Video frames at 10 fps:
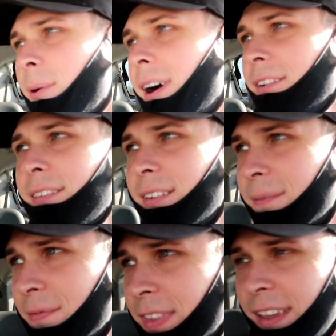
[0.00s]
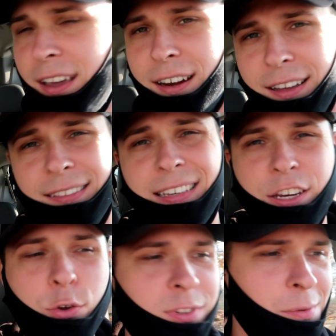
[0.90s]
wash and
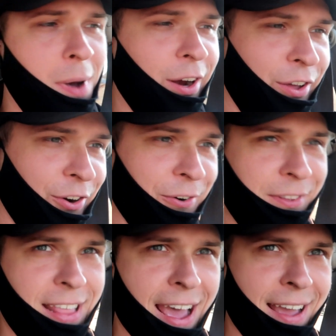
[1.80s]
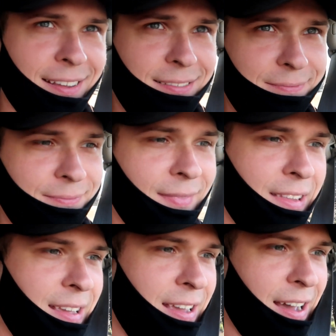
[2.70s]
continue to monitor that
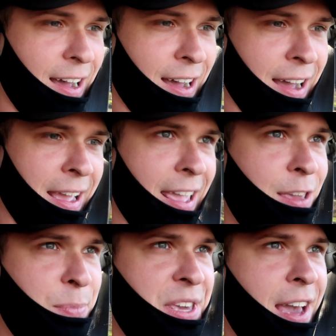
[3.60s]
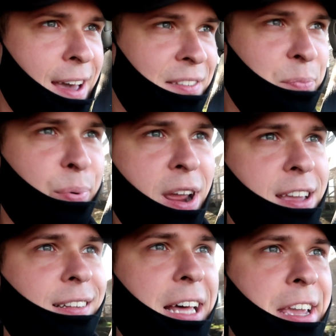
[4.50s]
ABS
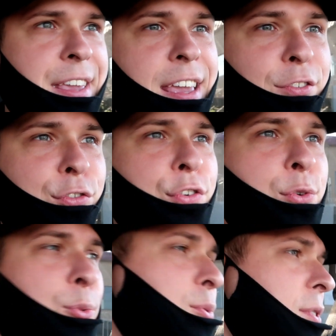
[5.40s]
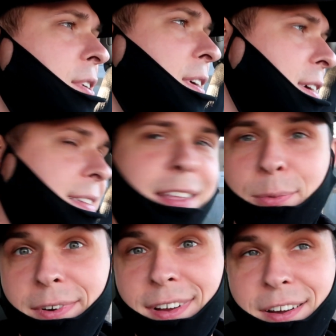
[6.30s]
brake light issue
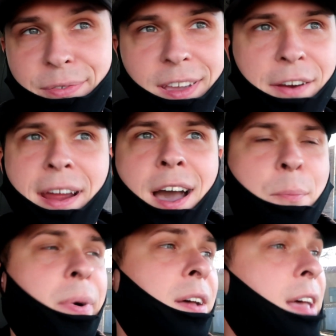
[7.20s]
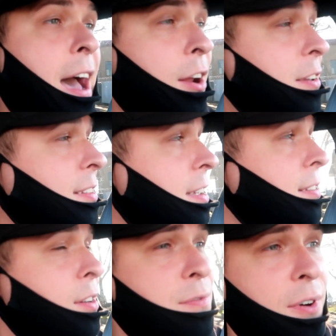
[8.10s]
that we're trying to figure out. But honestly,
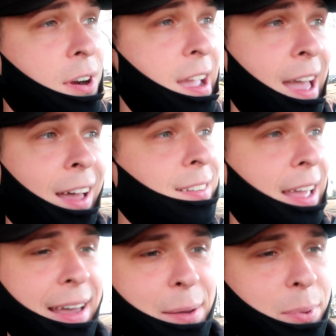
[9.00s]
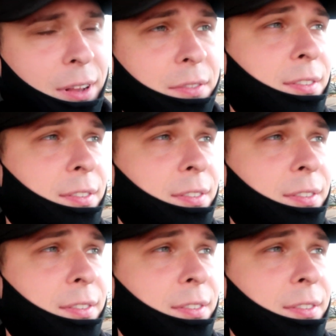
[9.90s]
so far it hasn't happened.